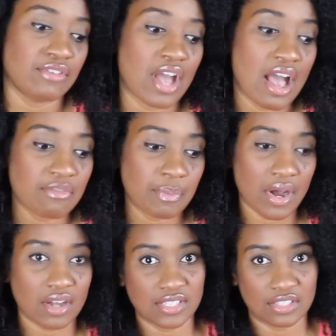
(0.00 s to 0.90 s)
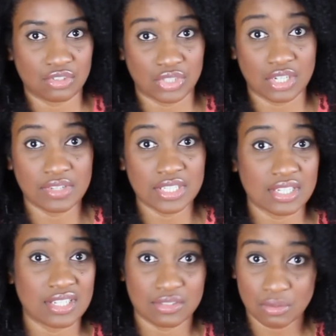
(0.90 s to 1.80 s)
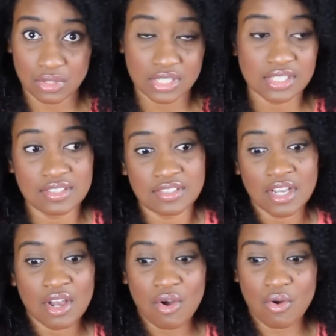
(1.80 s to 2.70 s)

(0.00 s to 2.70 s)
If you have past history of eating disorders,